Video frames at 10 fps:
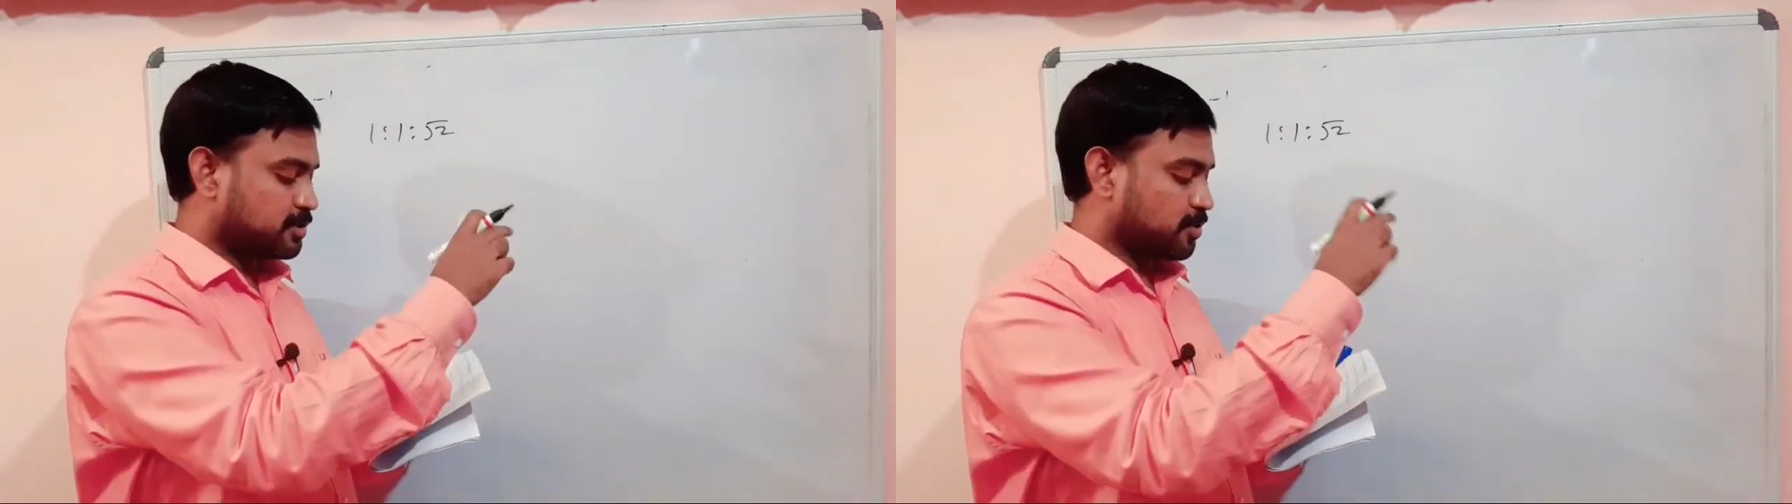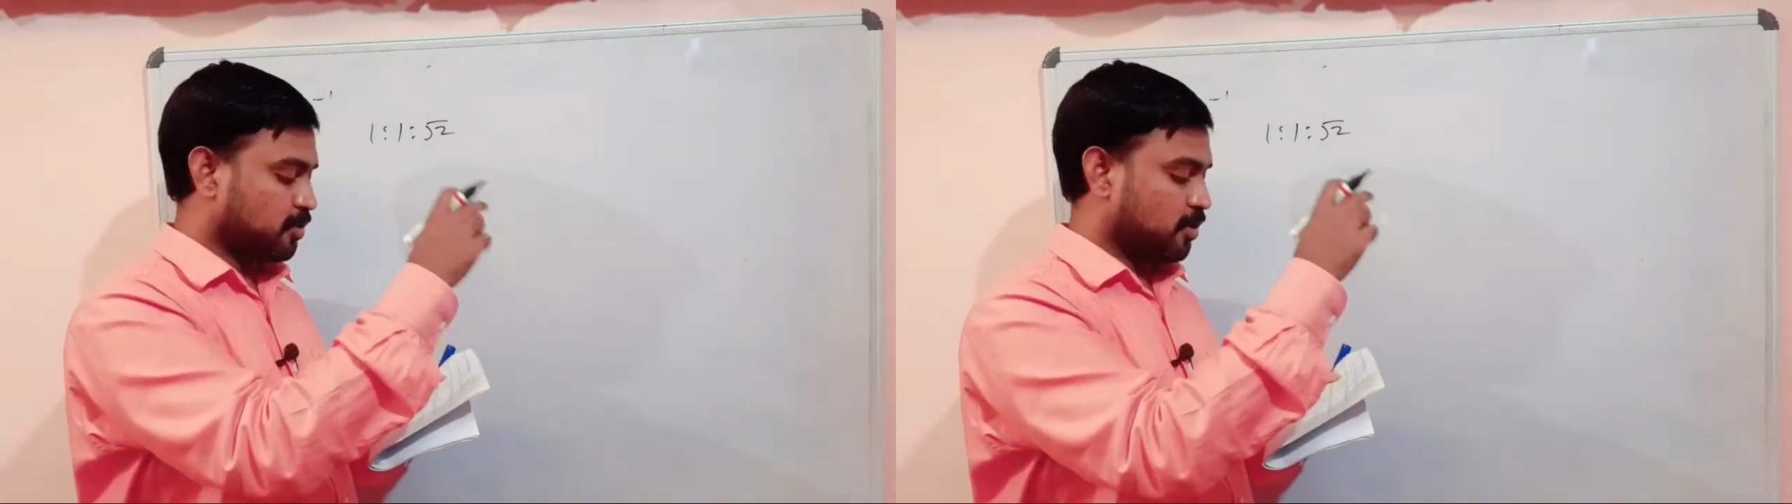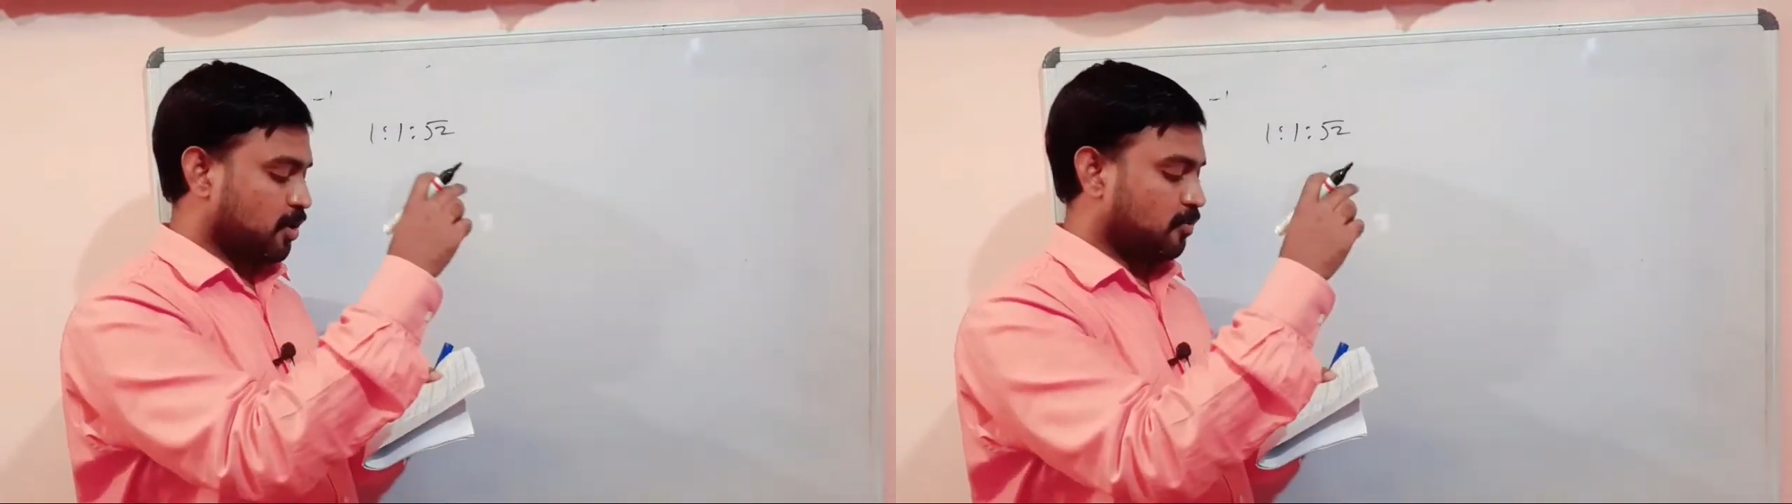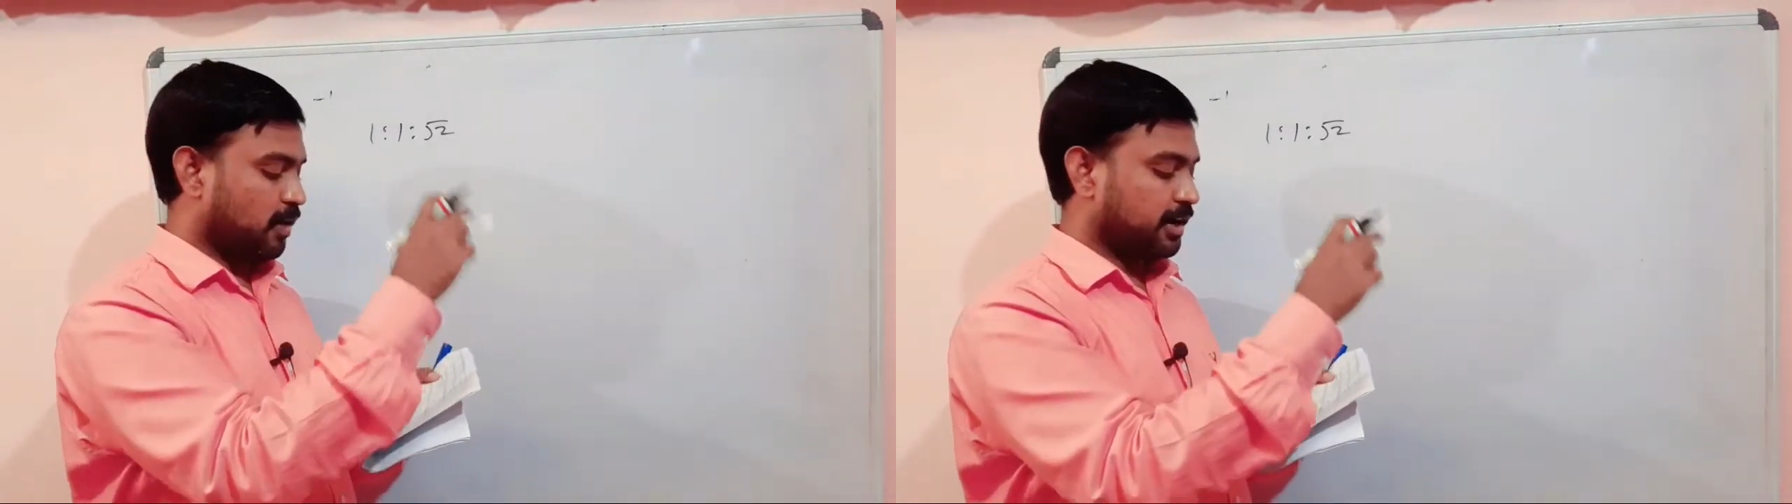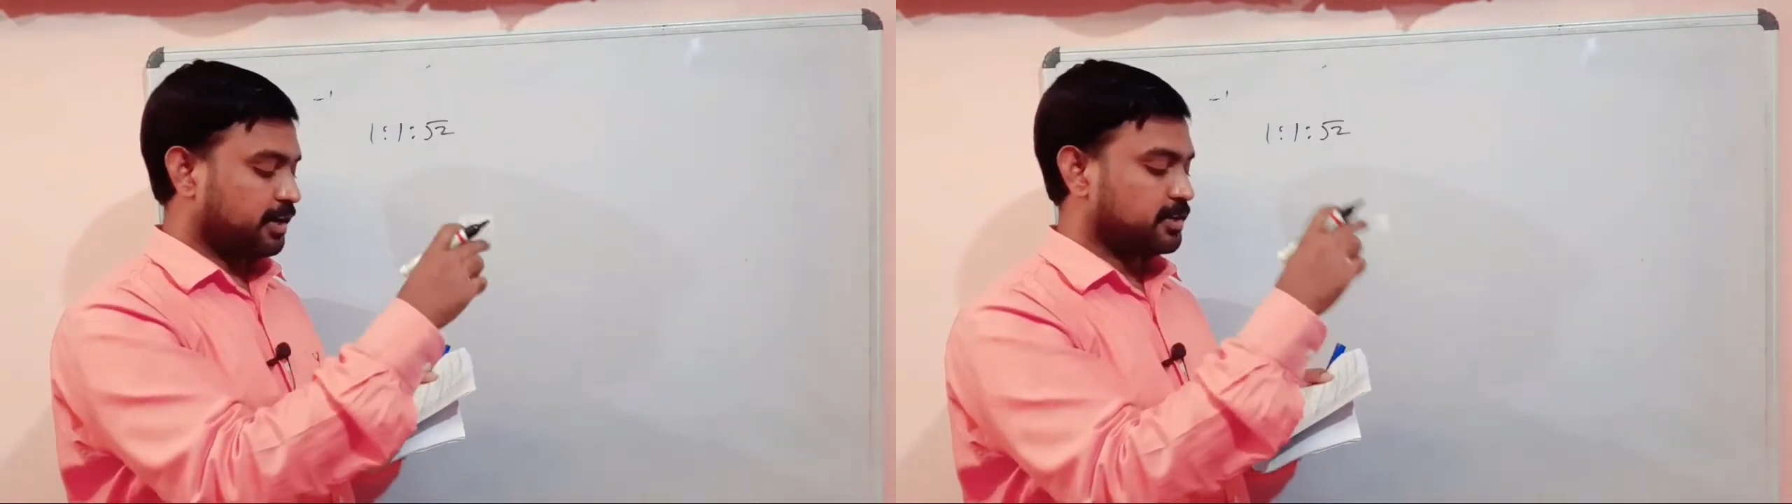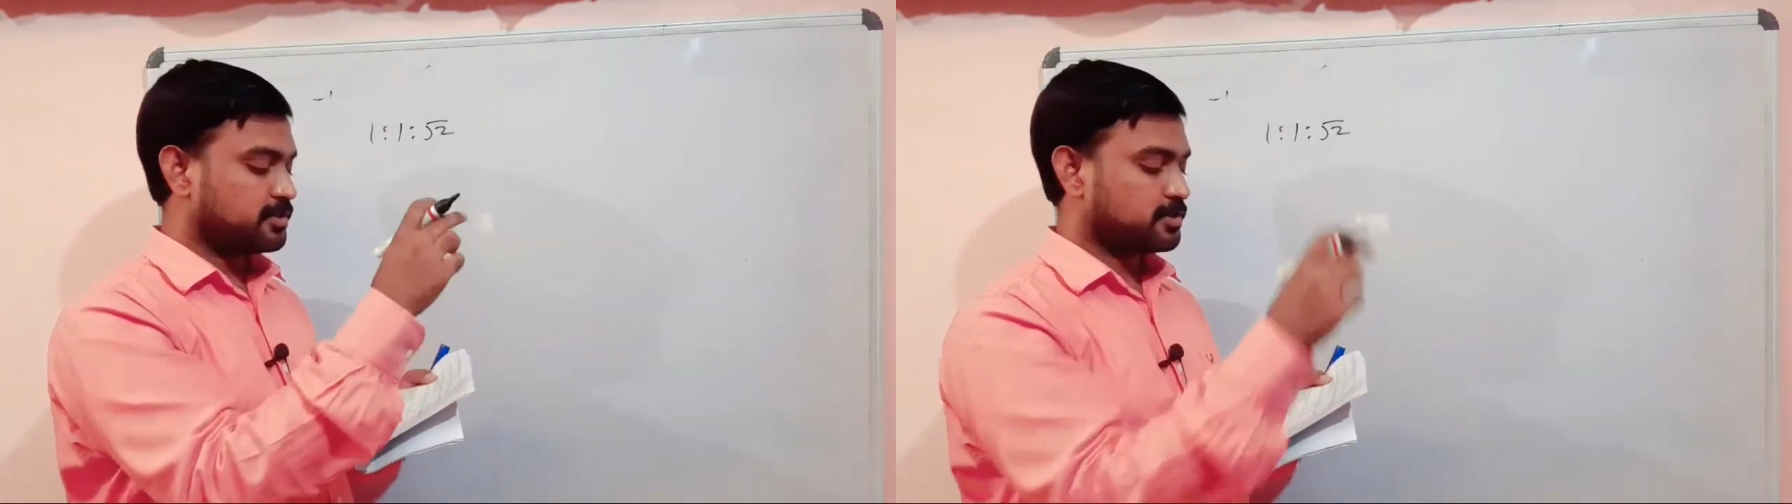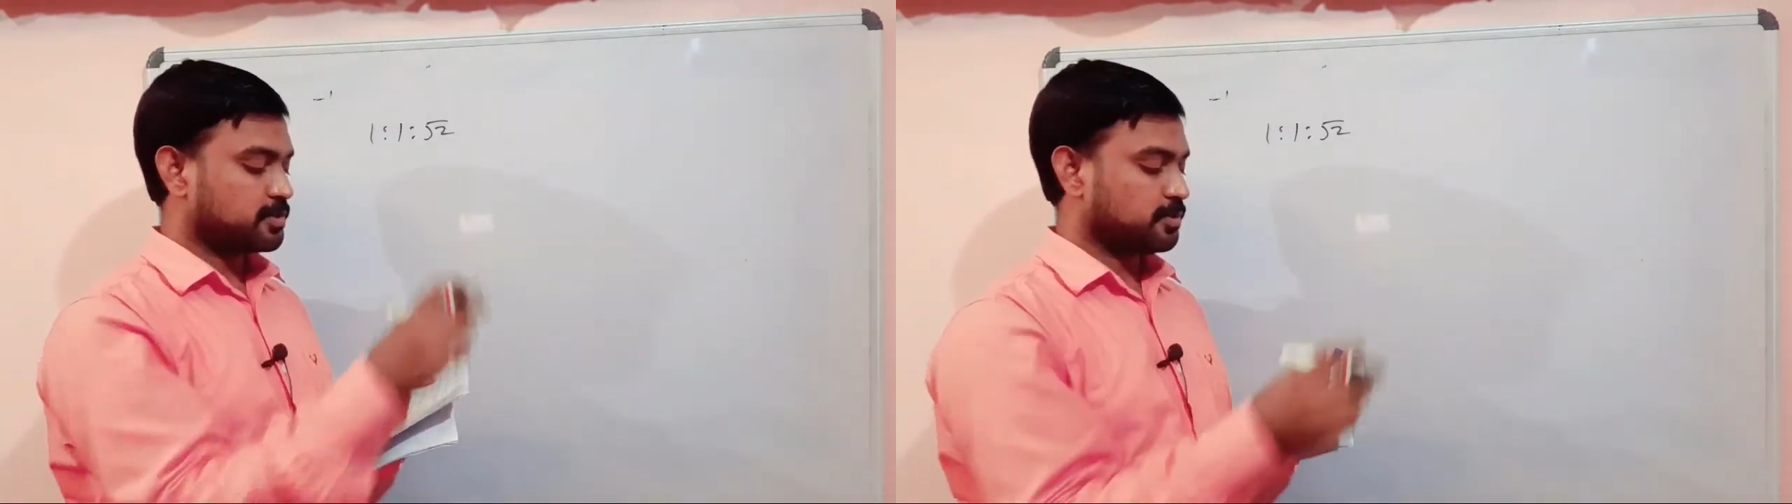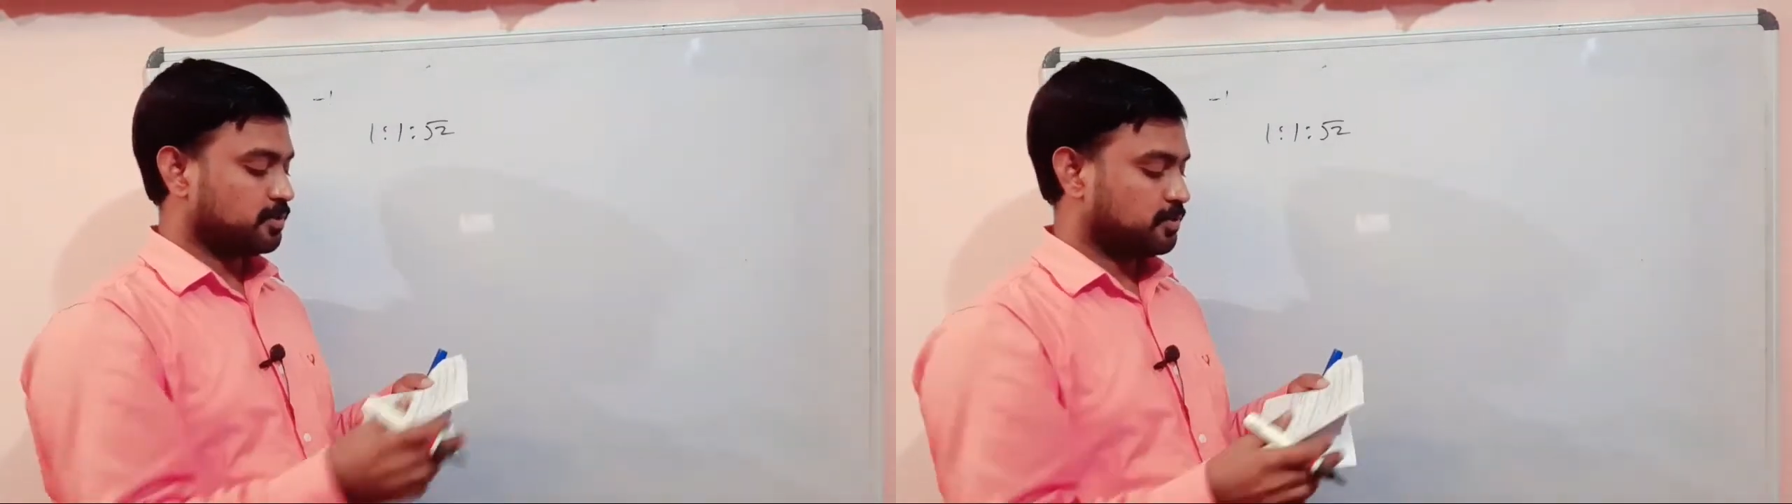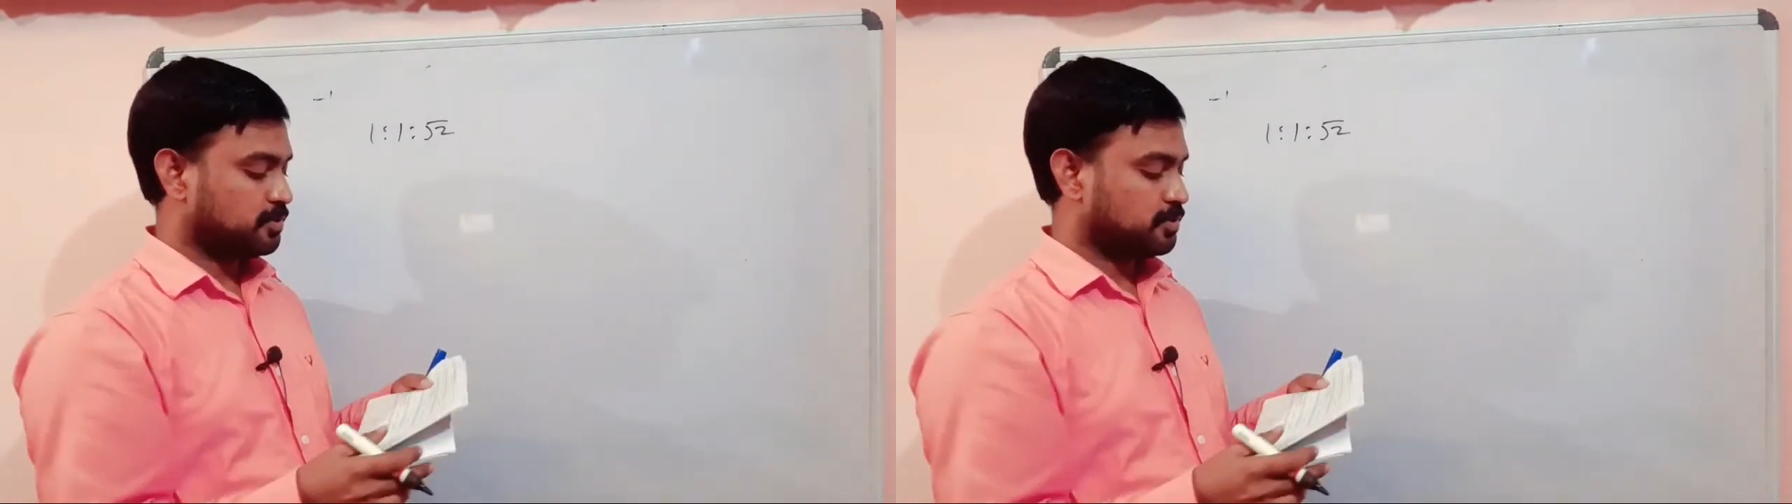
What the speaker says: to